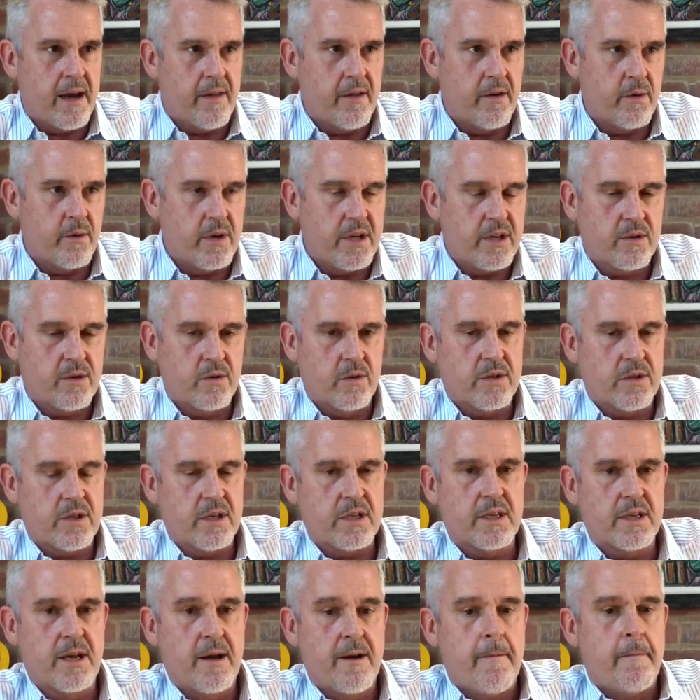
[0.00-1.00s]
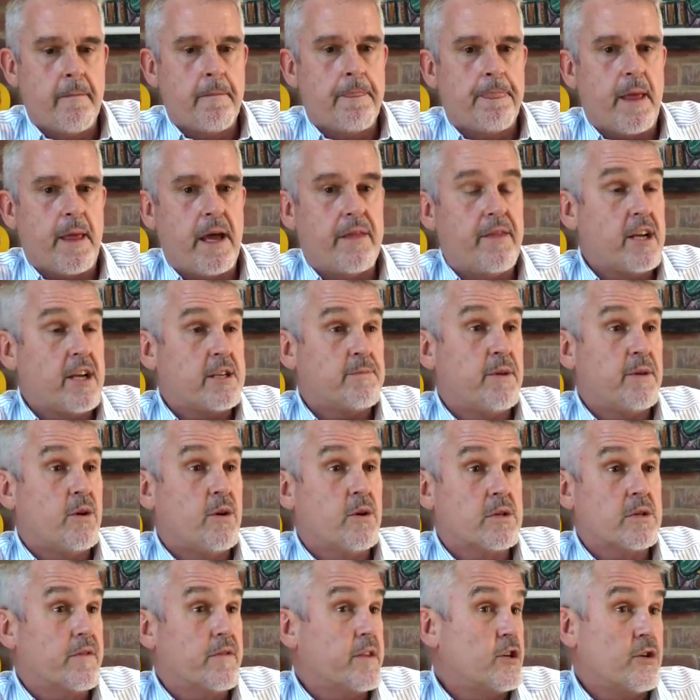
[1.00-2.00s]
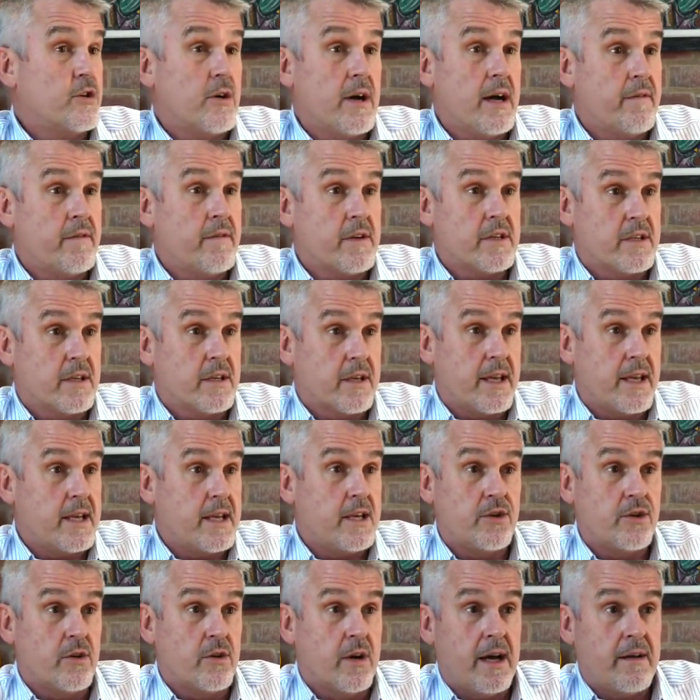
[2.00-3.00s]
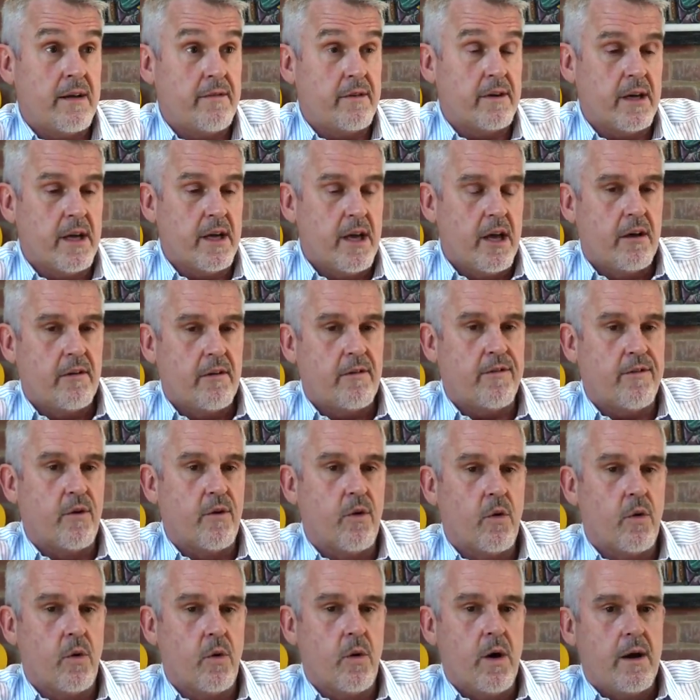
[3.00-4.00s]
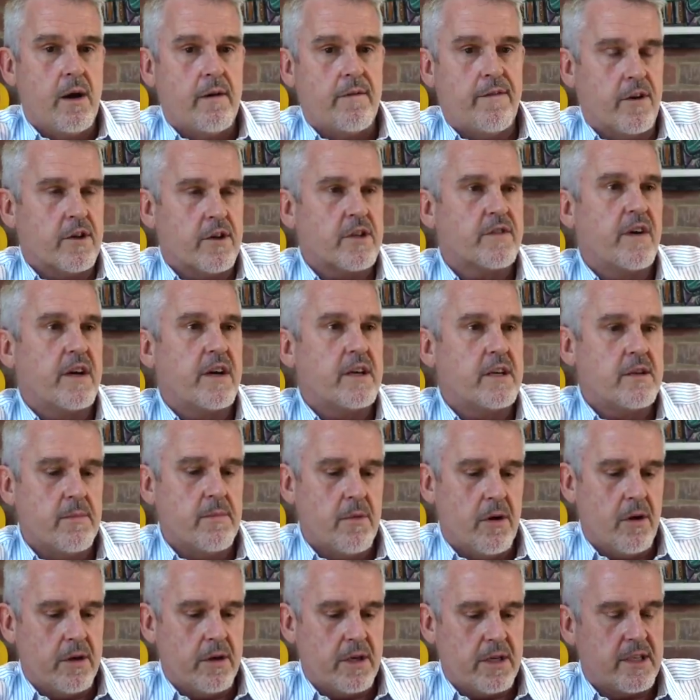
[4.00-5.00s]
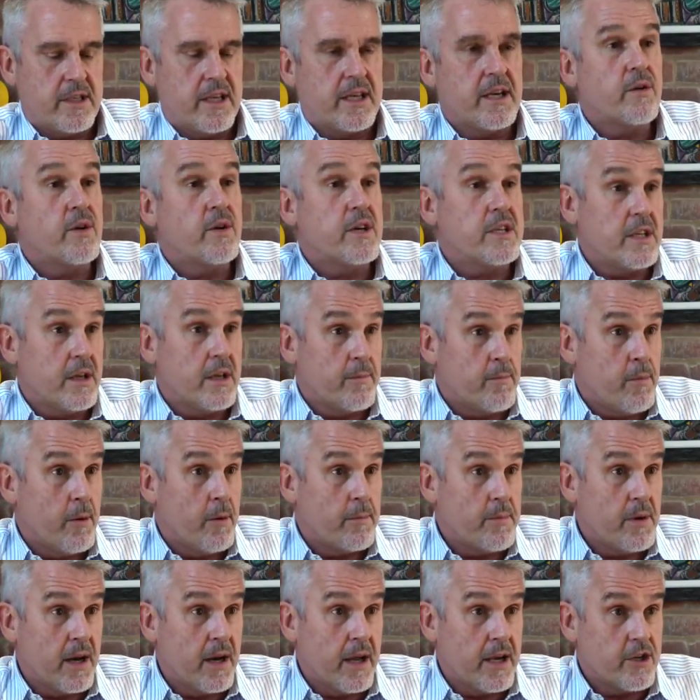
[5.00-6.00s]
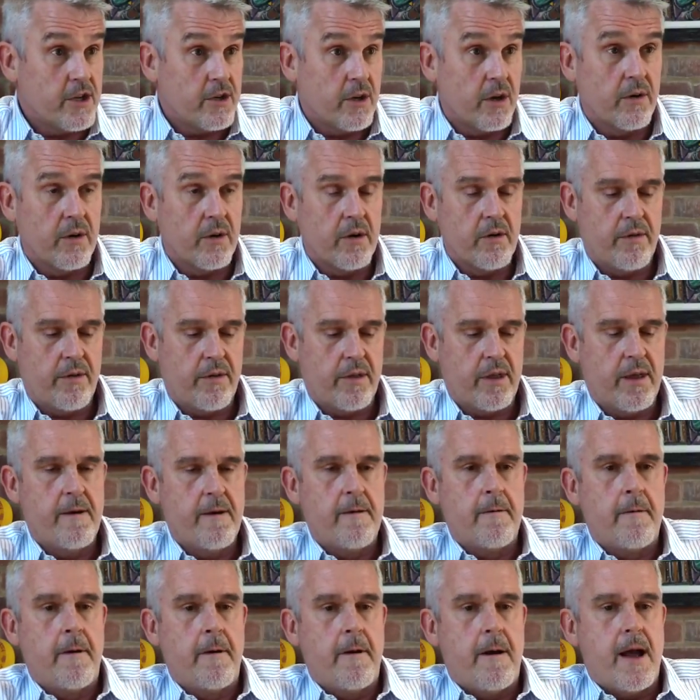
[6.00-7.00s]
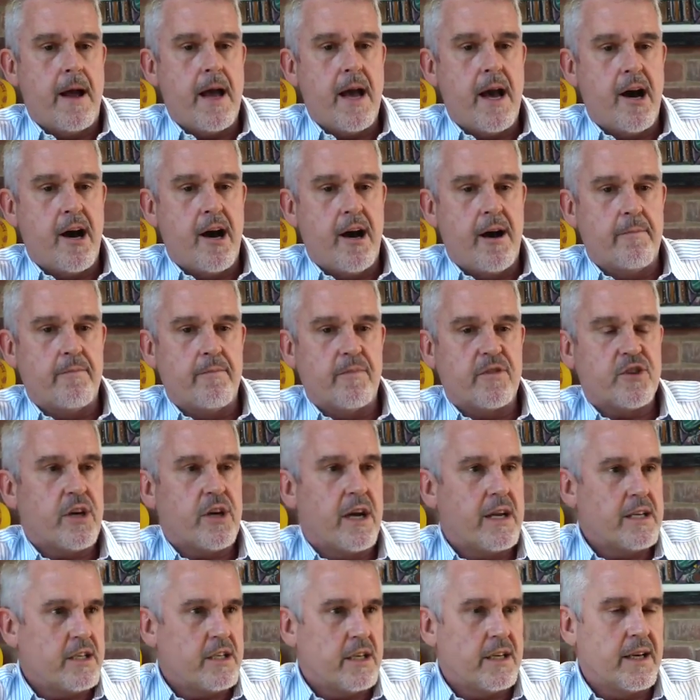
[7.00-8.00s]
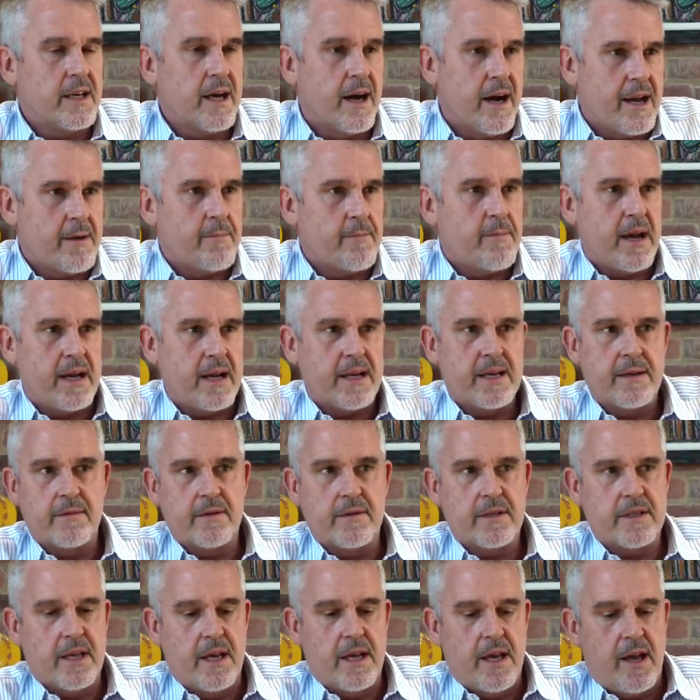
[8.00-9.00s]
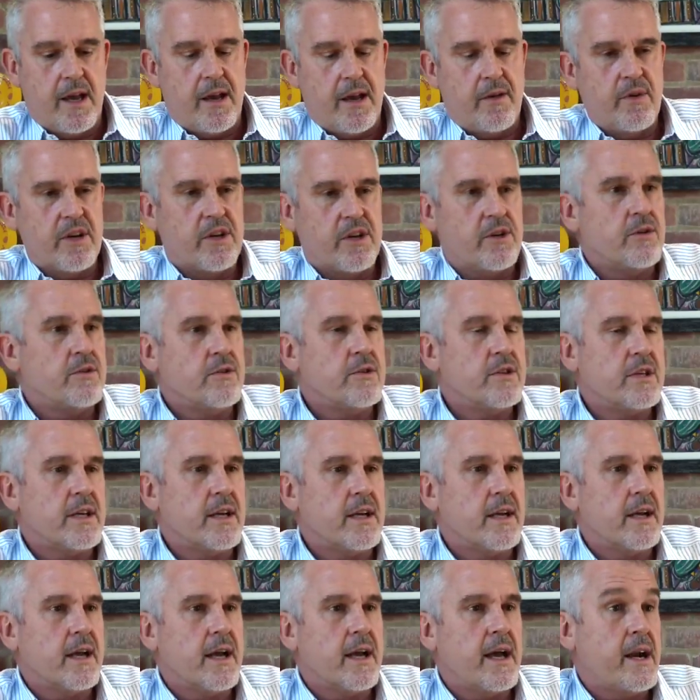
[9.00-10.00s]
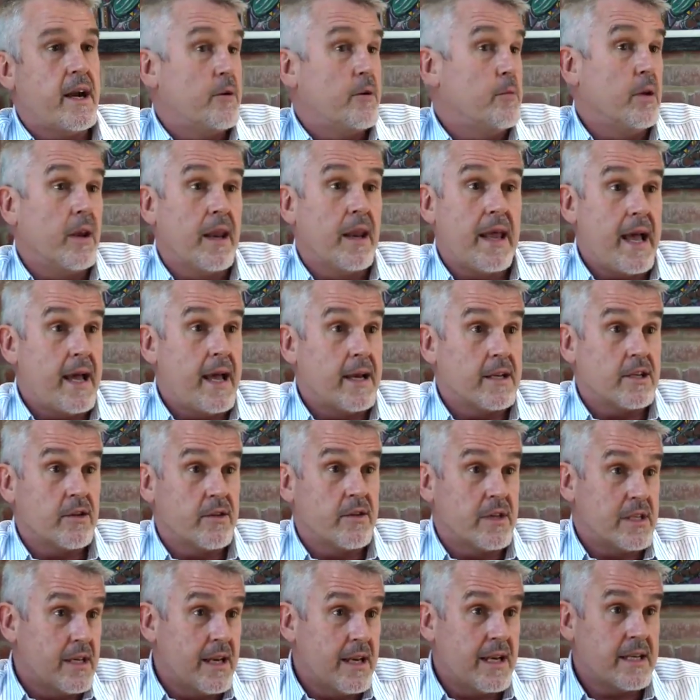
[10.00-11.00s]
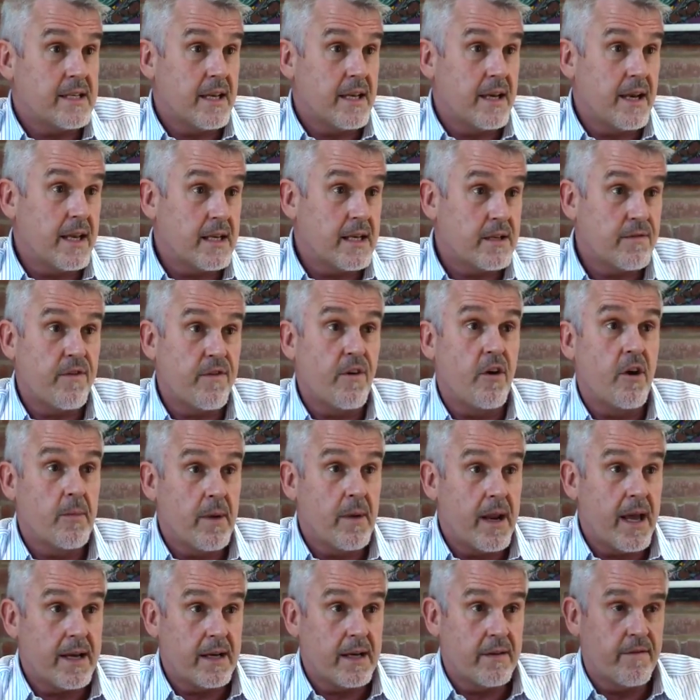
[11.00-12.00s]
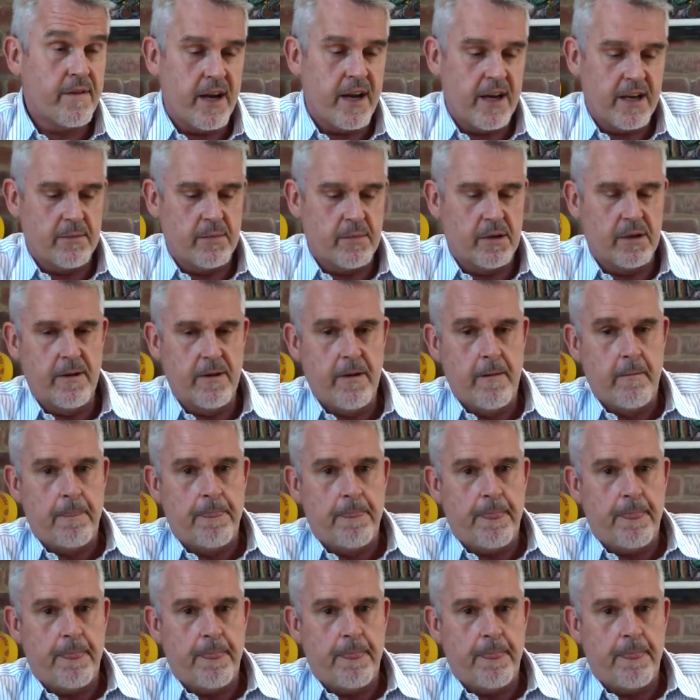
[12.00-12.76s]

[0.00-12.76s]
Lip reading: other resources, and that's because of the drivers. The key driver for phosphate demand is increasing population growth, changing diet patterns, reducing arable land, so there's less and less farmland available.